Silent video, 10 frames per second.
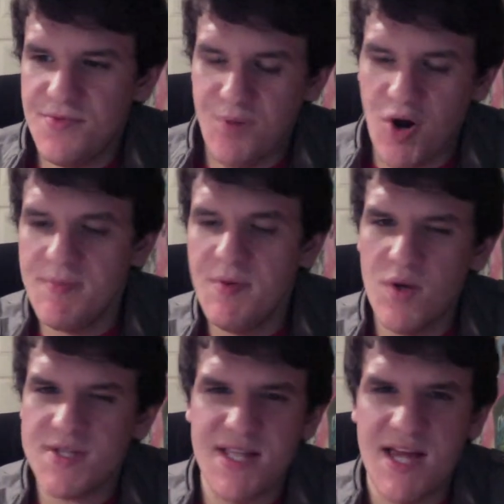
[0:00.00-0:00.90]
part of me
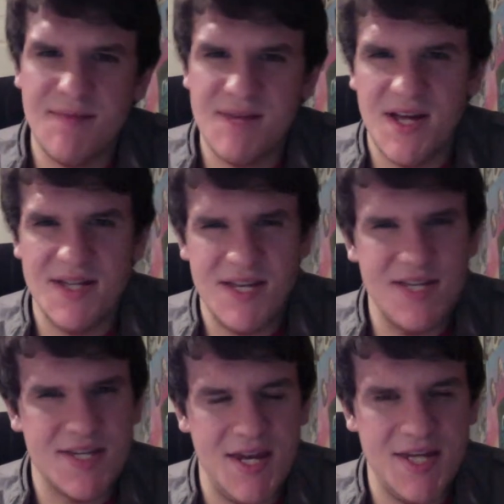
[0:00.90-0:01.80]
wants to like it because it
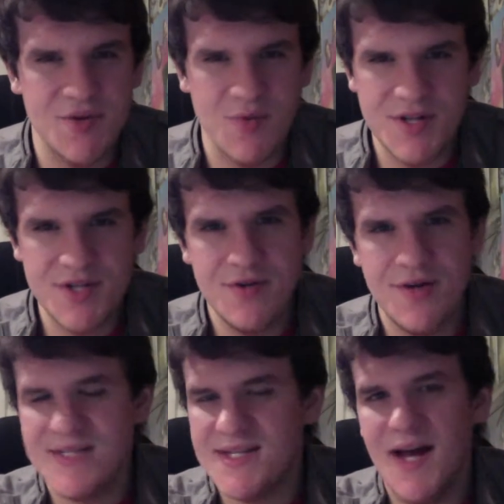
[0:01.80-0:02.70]
is it is original.
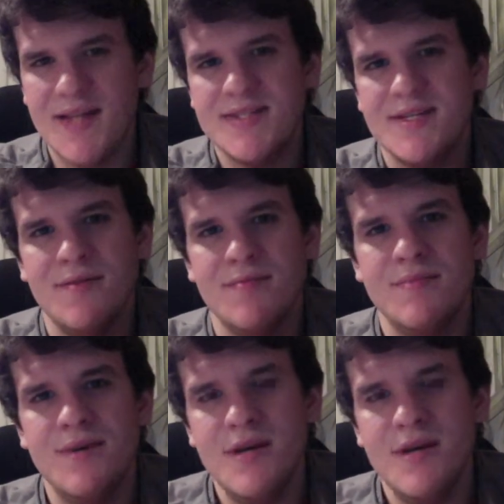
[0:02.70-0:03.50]
It's not some.